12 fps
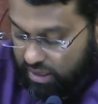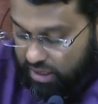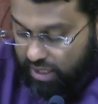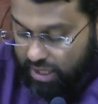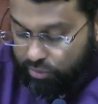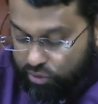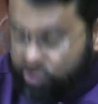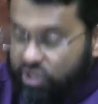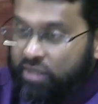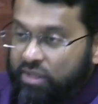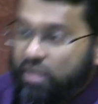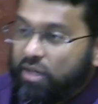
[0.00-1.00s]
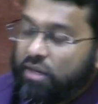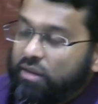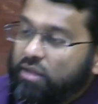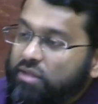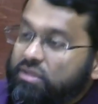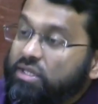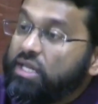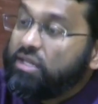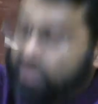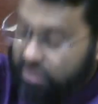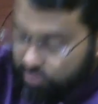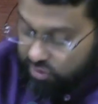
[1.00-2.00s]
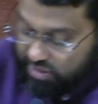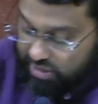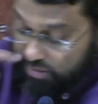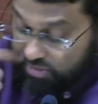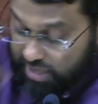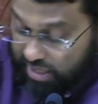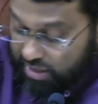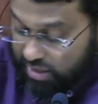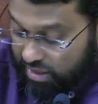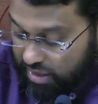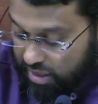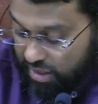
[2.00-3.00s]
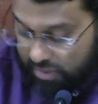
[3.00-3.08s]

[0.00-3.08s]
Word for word: Abu Jandal sees the Muslims, and then Ibn